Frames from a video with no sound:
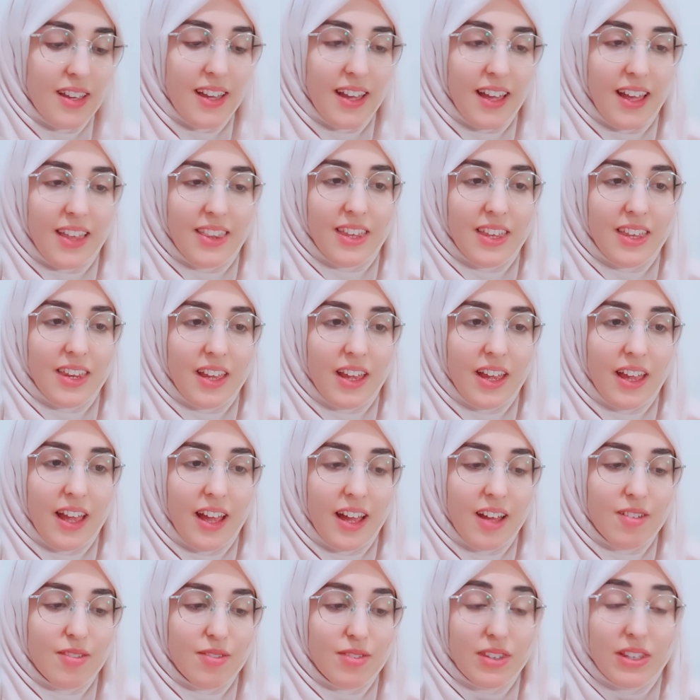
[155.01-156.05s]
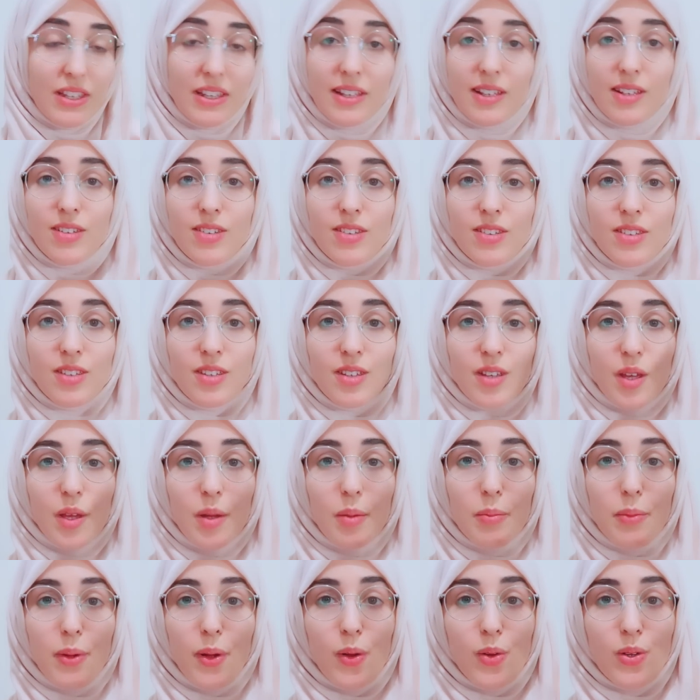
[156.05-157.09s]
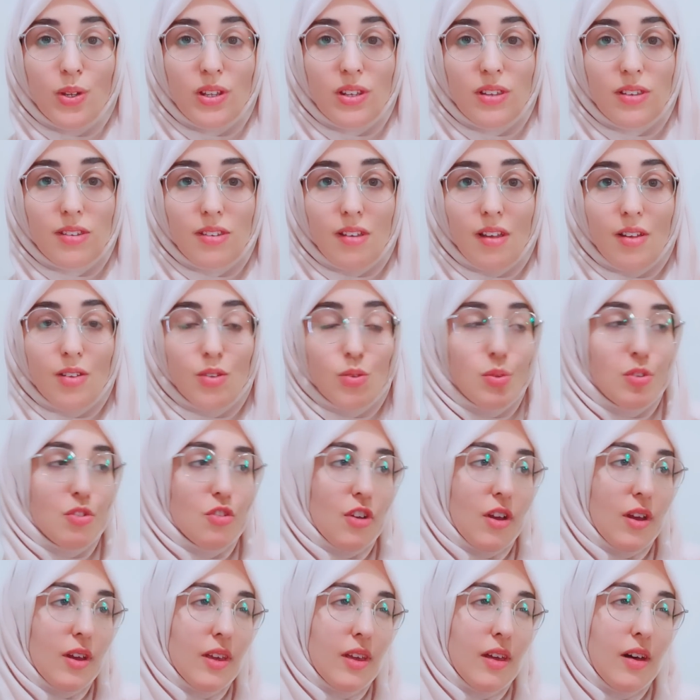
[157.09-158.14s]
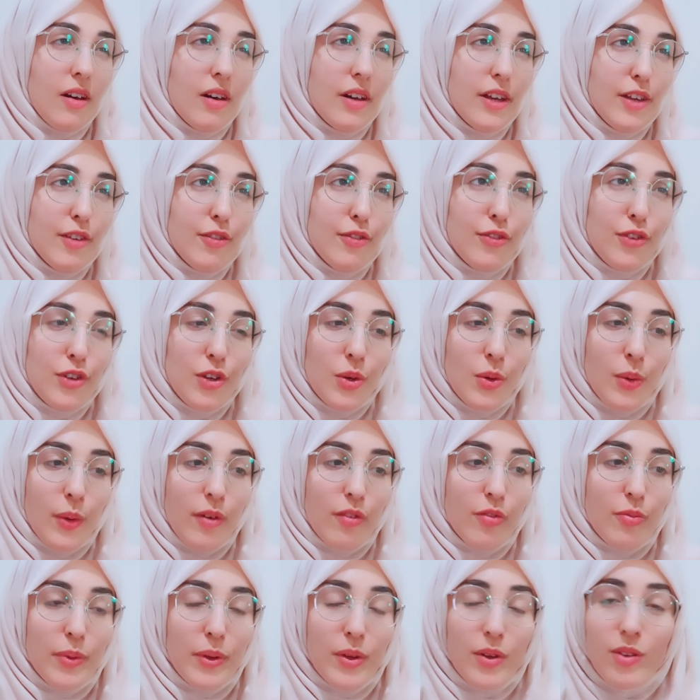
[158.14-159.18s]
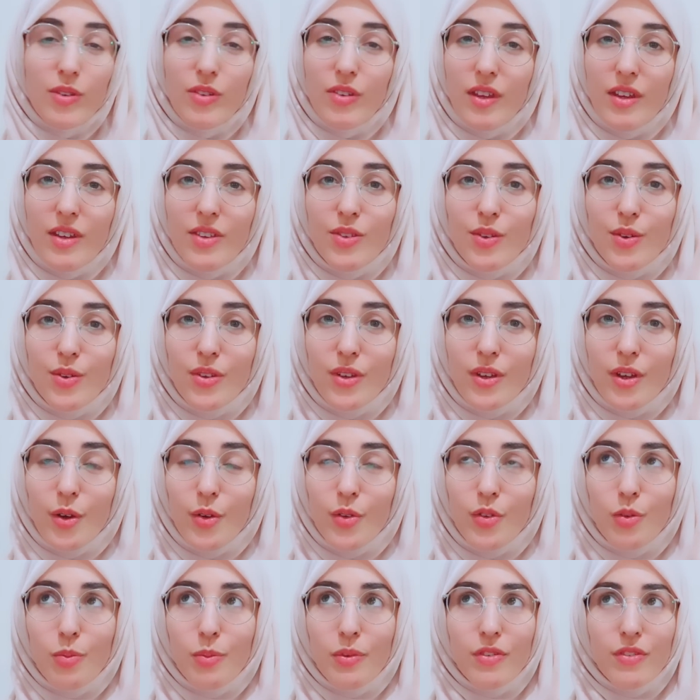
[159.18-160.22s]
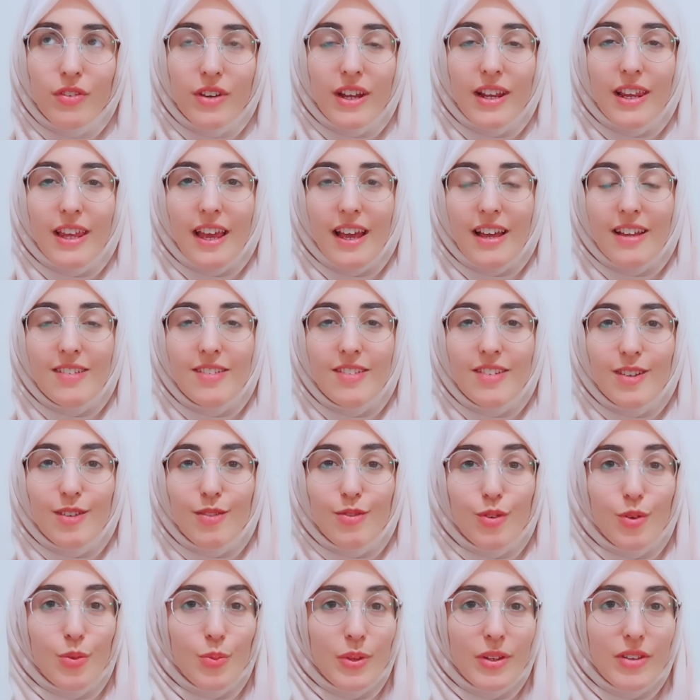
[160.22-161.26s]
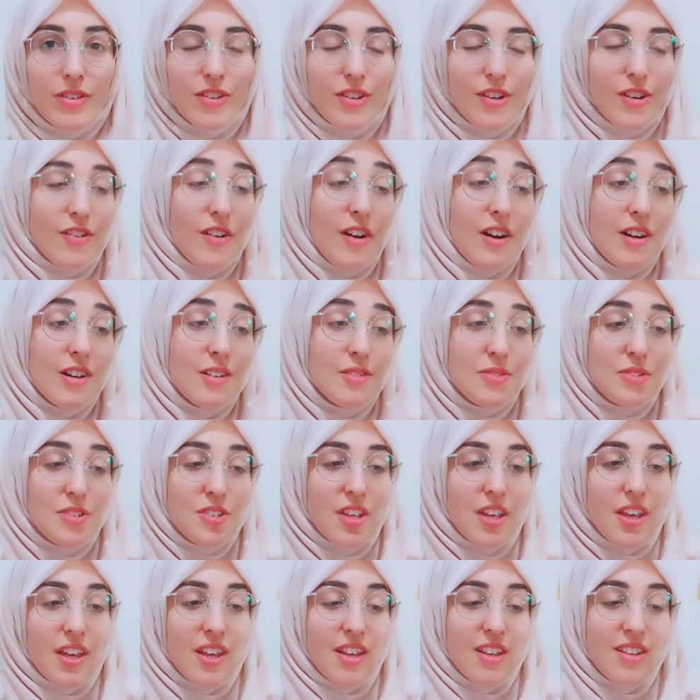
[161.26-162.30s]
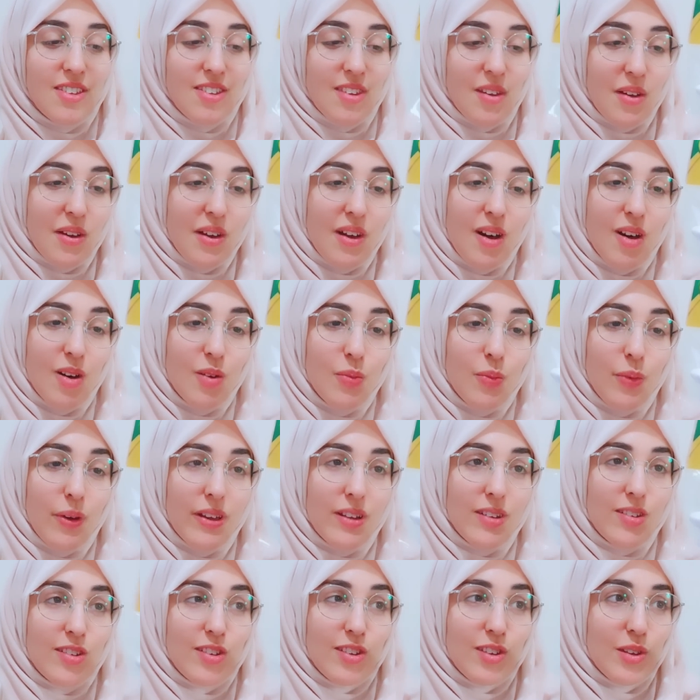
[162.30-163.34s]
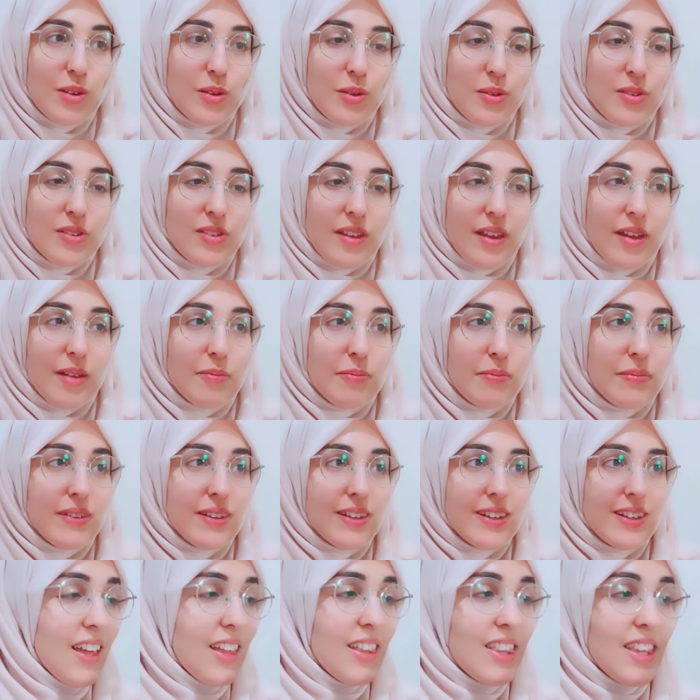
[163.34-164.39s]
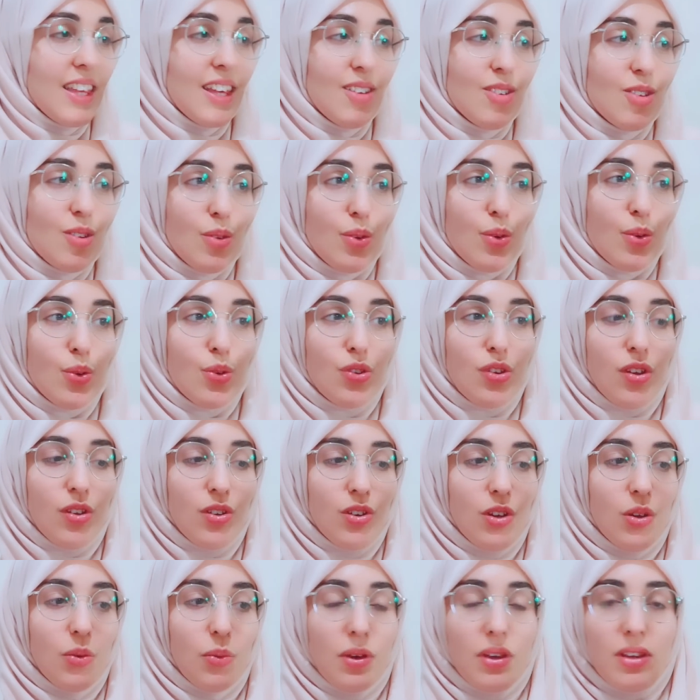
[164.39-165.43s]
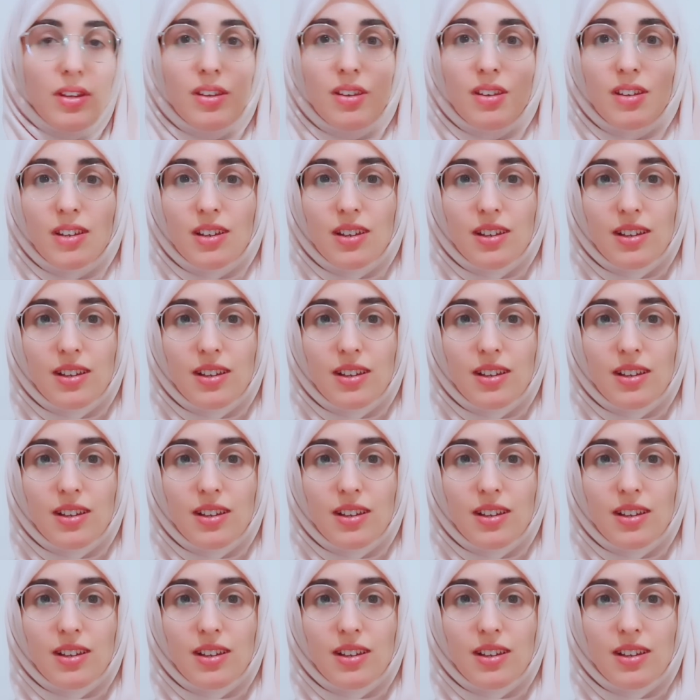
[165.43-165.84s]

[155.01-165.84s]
And then I have these Holy Stars, which I got a few of because I thought they're going to be really handy for winter crafts, so I can't wait to use them. These are also new in.